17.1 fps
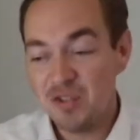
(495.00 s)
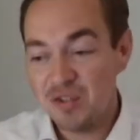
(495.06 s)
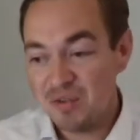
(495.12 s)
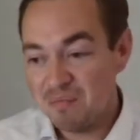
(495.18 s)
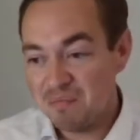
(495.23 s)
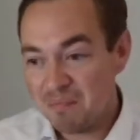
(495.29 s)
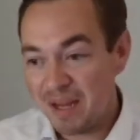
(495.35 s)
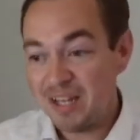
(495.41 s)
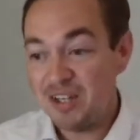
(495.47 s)

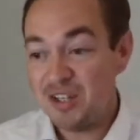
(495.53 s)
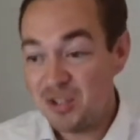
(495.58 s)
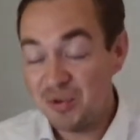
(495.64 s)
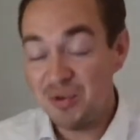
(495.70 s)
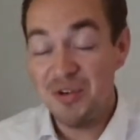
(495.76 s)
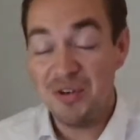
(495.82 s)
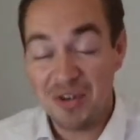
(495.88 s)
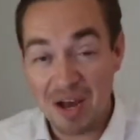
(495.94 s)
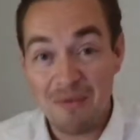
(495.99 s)
make sure
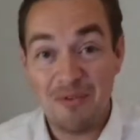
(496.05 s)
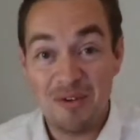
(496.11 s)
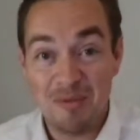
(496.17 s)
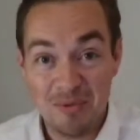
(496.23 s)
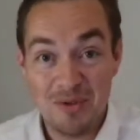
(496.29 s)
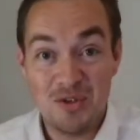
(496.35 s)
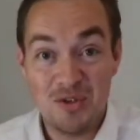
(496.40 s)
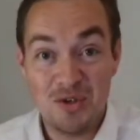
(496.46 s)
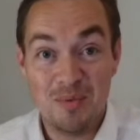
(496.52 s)
you're comfortable in your
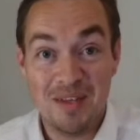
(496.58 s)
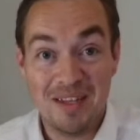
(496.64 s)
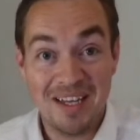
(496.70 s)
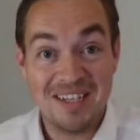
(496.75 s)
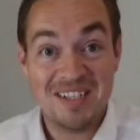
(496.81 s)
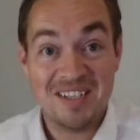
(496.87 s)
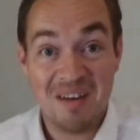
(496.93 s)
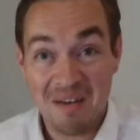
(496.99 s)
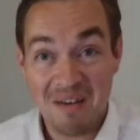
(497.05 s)
job, that
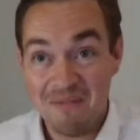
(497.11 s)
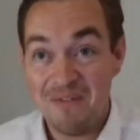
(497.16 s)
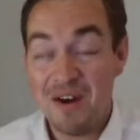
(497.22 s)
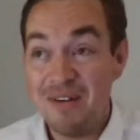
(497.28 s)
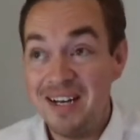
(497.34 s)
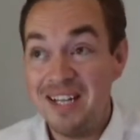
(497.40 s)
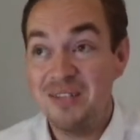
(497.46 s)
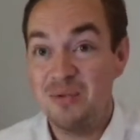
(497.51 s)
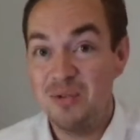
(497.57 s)
there's very
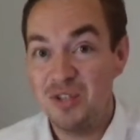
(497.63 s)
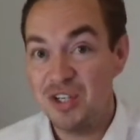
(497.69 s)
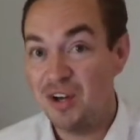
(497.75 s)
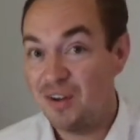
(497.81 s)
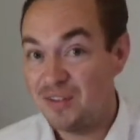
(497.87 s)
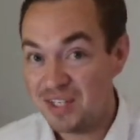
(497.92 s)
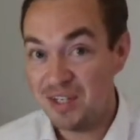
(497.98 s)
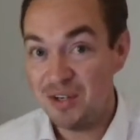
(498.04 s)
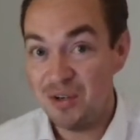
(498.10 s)
little chance
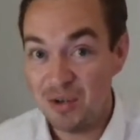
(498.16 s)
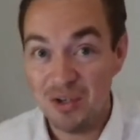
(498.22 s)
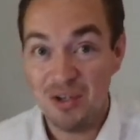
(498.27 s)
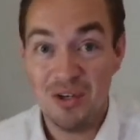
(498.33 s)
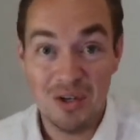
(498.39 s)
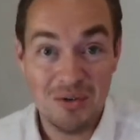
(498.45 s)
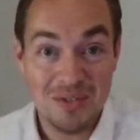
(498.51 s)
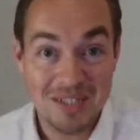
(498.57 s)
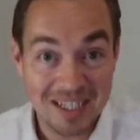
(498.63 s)
that you could
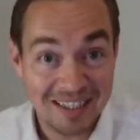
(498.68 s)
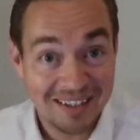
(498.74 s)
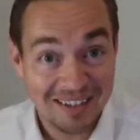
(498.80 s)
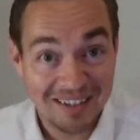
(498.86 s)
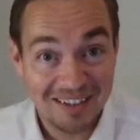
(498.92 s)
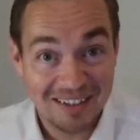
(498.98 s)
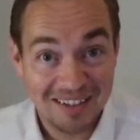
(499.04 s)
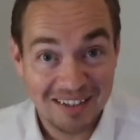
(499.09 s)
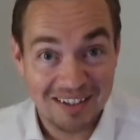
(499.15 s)
lose it.
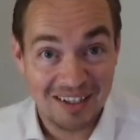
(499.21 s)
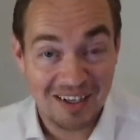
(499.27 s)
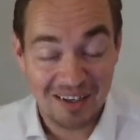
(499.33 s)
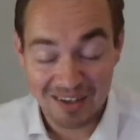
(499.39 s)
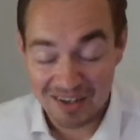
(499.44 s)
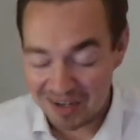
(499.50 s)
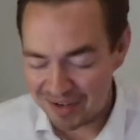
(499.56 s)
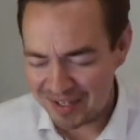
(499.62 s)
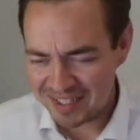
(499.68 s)
I
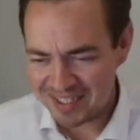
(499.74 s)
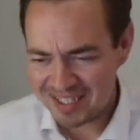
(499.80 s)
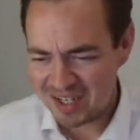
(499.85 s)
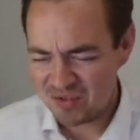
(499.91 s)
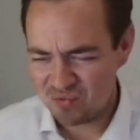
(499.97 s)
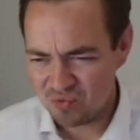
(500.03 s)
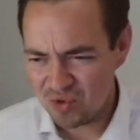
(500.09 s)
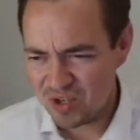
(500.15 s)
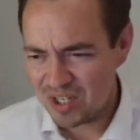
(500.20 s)
know that sounds
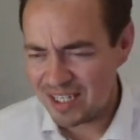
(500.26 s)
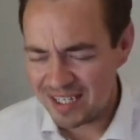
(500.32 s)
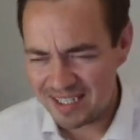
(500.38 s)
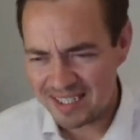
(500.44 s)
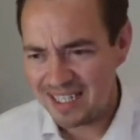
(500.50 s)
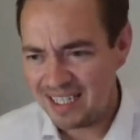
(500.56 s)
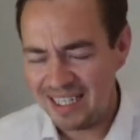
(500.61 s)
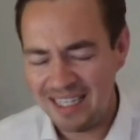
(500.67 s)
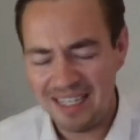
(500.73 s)
really
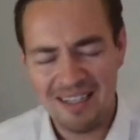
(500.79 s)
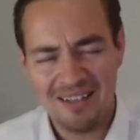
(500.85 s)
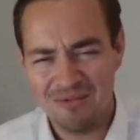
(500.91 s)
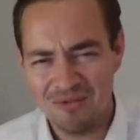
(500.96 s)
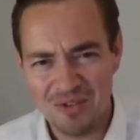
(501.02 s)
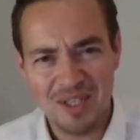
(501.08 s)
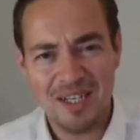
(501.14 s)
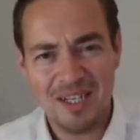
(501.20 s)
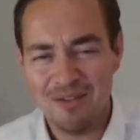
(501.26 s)
silly,
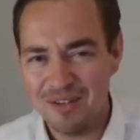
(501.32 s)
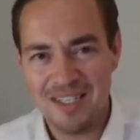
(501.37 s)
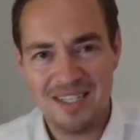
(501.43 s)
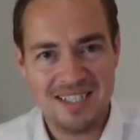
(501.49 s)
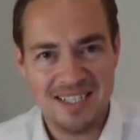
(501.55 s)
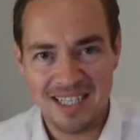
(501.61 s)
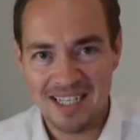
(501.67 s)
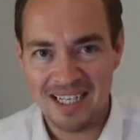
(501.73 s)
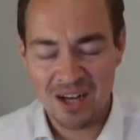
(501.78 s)
really
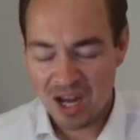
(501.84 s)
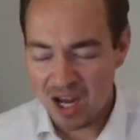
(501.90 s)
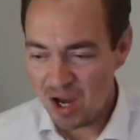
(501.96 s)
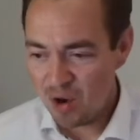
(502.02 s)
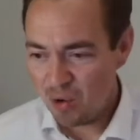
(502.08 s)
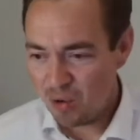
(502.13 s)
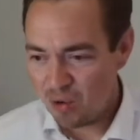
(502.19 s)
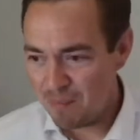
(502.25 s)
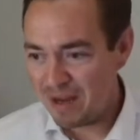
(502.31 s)
silly.
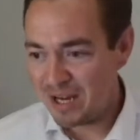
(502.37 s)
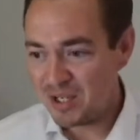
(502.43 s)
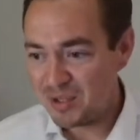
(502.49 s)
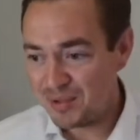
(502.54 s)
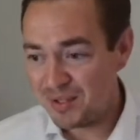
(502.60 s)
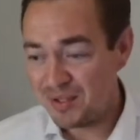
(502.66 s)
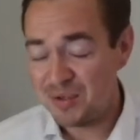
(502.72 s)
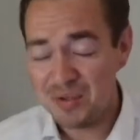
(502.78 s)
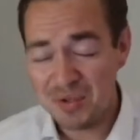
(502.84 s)
Or make sure
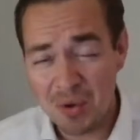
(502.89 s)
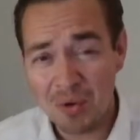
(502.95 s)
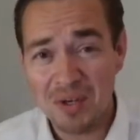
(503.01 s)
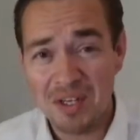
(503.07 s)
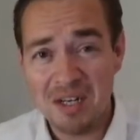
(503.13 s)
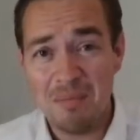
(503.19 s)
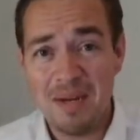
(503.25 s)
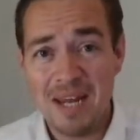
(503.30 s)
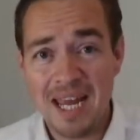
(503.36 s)
there's not going to
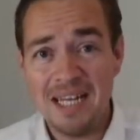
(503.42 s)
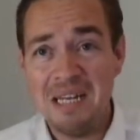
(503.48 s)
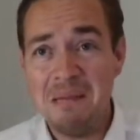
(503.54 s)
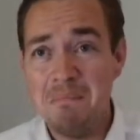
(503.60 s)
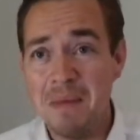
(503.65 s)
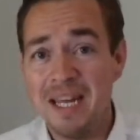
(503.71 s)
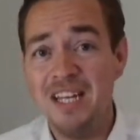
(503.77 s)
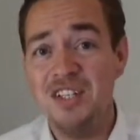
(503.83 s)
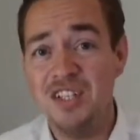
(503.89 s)
be any
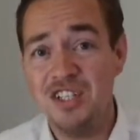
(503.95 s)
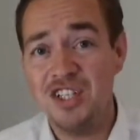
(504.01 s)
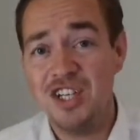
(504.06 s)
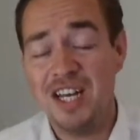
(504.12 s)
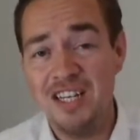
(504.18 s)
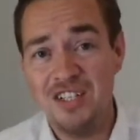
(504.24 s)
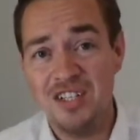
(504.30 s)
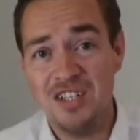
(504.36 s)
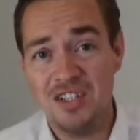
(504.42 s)
major
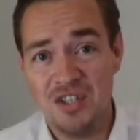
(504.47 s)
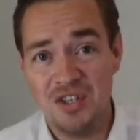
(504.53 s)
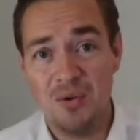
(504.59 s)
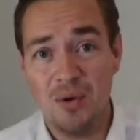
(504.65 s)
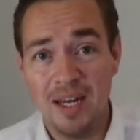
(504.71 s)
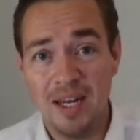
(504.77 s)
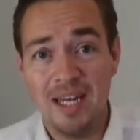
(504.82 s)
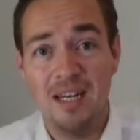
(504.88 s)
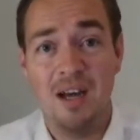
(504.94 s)
changes to your
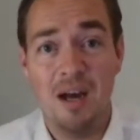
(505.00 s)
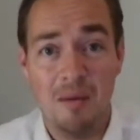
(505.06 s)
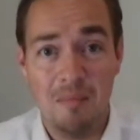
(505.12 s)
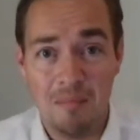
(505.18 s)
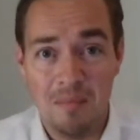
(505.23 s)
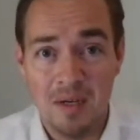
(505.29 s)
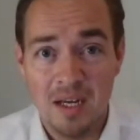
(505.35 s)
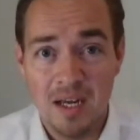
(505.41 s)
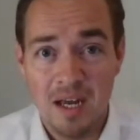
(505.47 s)
income.
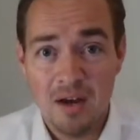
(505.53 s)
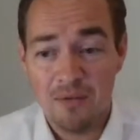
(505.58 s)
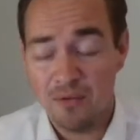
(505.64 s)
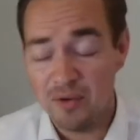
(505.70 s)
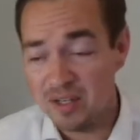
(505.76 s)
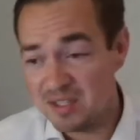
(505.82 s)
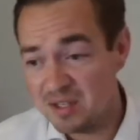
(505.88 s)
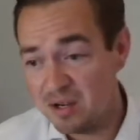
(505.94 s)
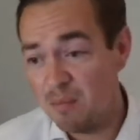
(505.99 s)
For
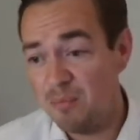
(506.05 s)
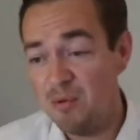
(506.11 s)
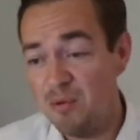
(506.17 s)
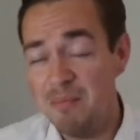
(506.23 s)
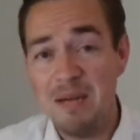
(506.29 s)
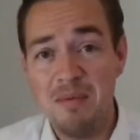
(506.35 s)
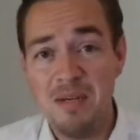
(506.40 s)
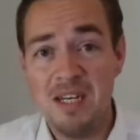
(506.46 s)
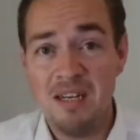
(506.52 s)
example,
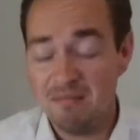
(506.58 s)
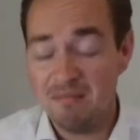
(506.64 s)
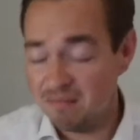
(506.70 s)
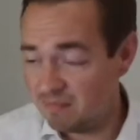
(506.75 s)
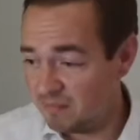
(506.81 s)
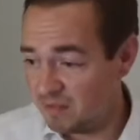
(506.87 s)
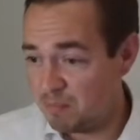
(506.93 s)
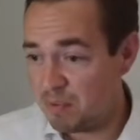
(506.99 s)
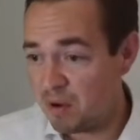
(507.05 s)
maybe
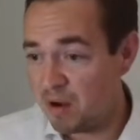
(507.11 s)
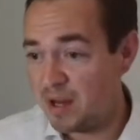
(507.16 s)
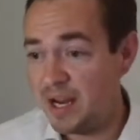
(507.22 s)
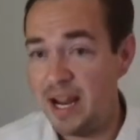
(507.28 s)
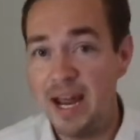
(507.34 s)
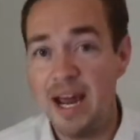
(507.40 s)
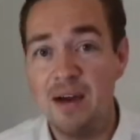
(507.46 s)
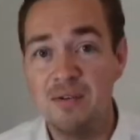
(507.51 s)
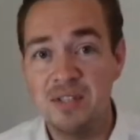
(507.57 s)
you're buying a
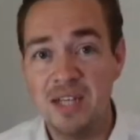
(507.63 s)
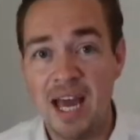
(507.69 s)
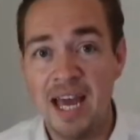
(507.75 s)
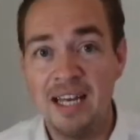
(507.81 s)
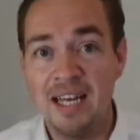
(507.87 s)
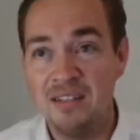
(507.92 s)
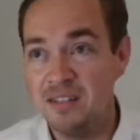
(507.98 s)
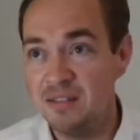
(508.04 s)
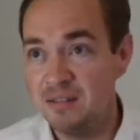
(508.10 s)
house
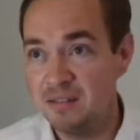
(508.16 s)
and